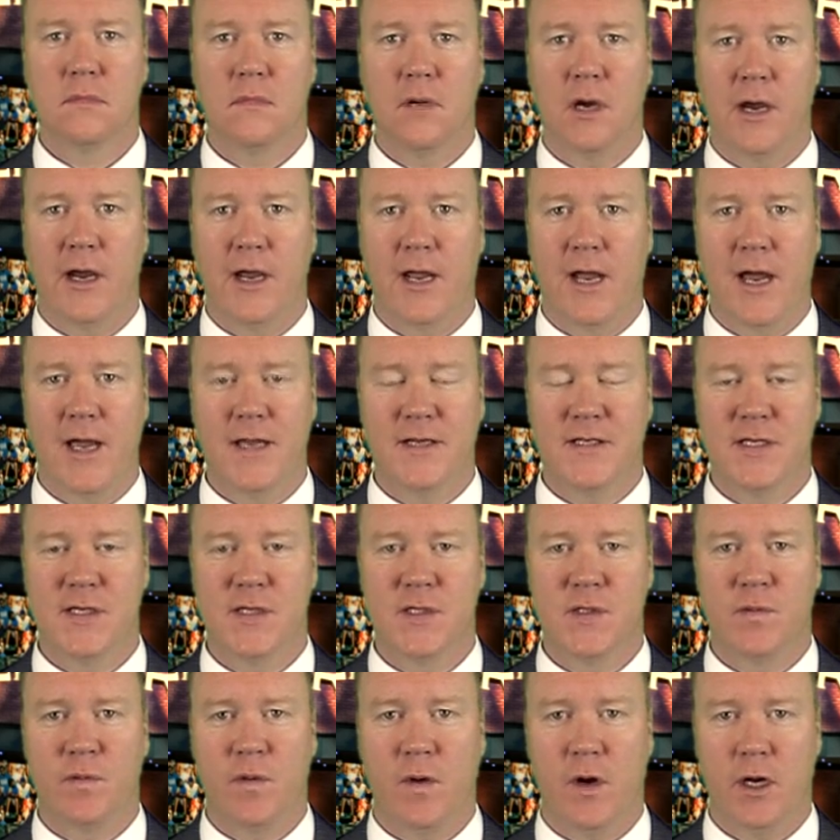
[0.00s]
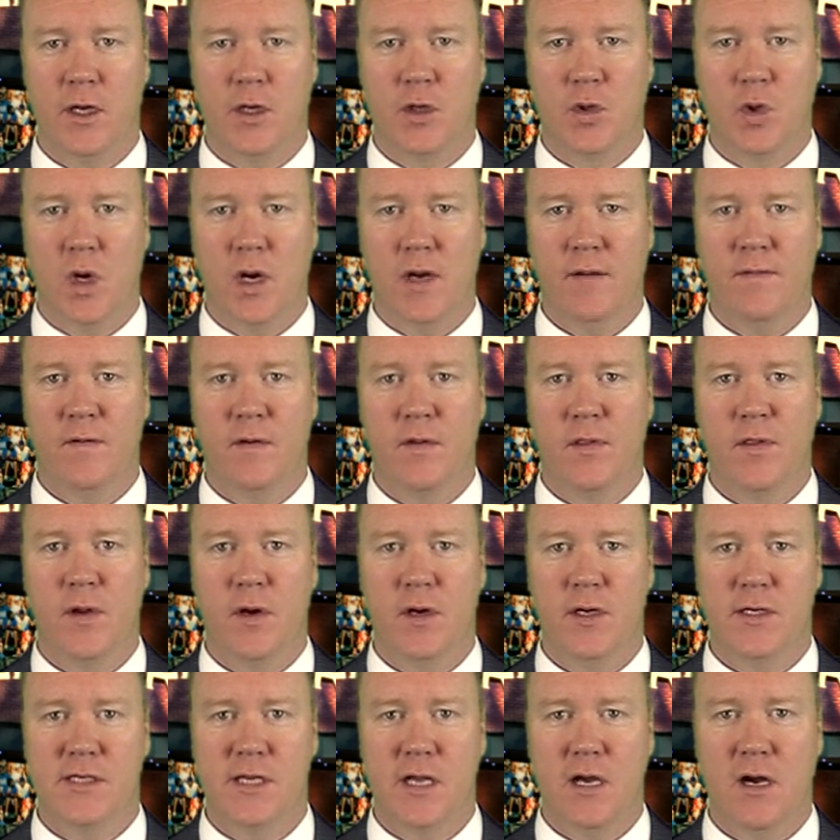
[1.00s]
Alright guys, this is Vernon Croy for
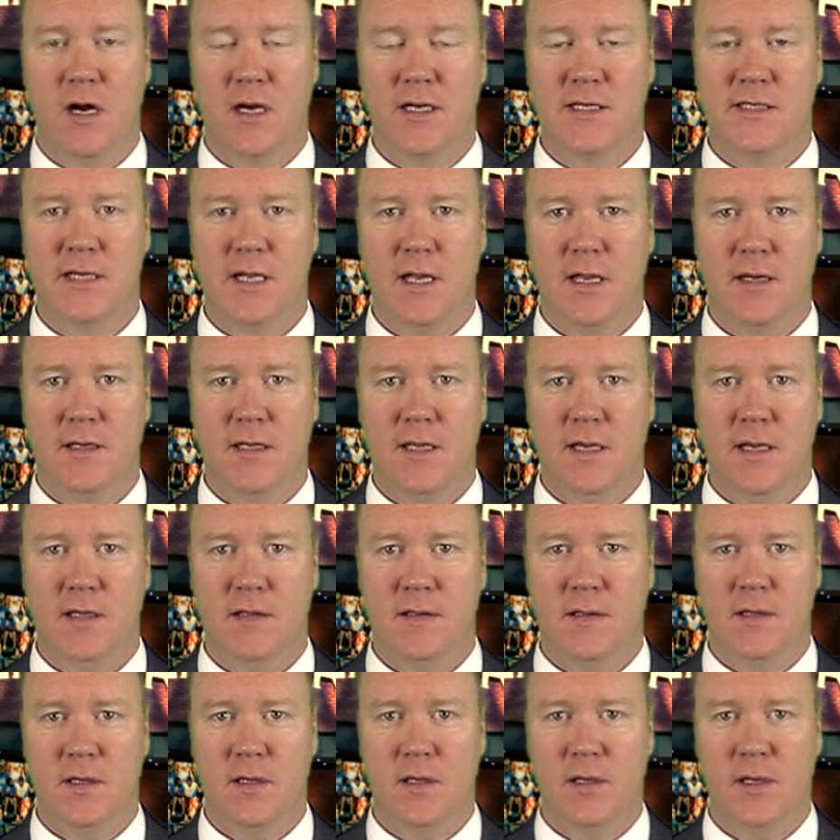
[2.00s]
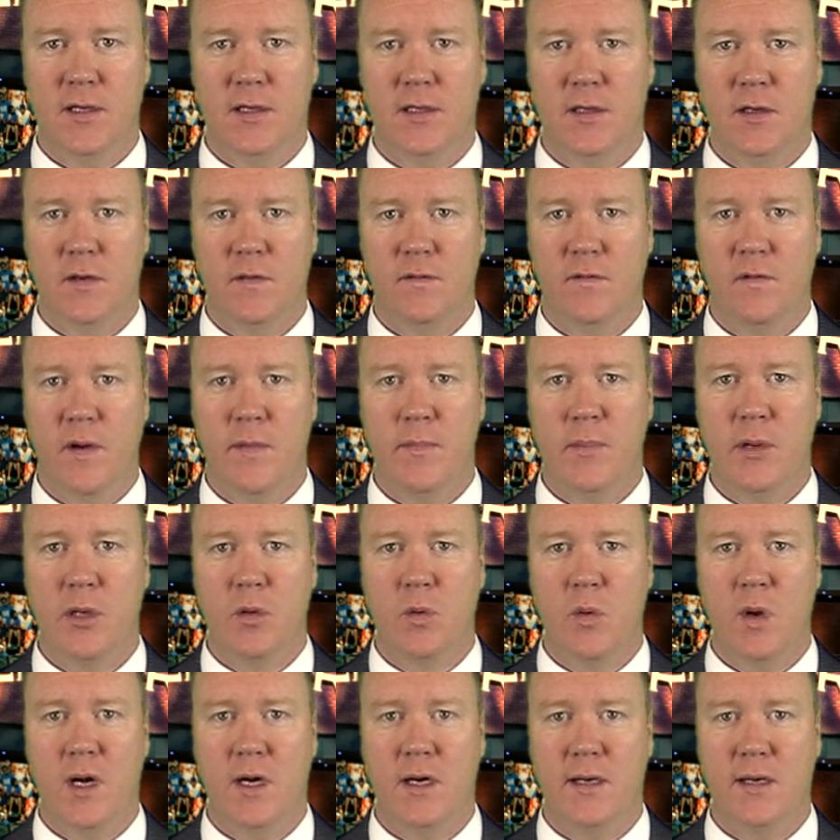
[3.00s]
Thursday, August 18th. I'll get to your free
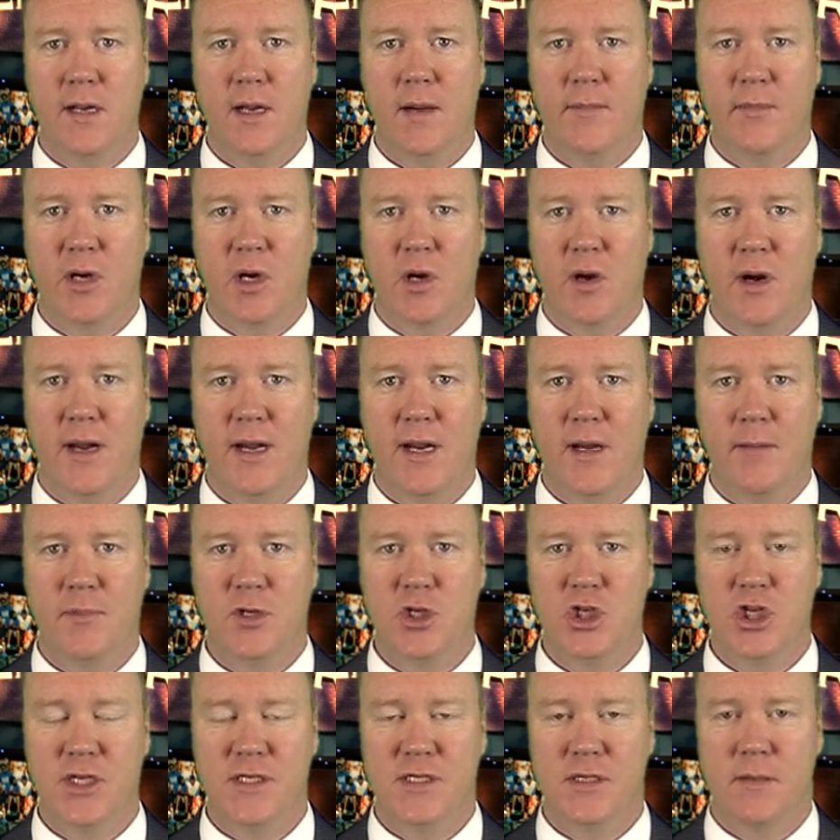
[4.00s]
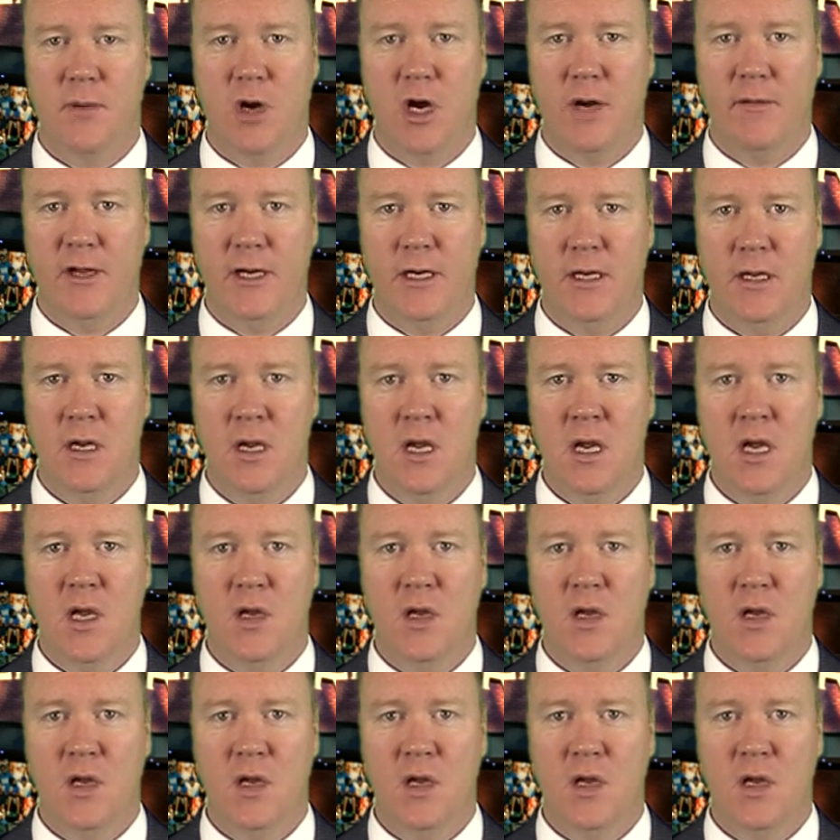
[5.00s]
pick winner coming right up in just a moment.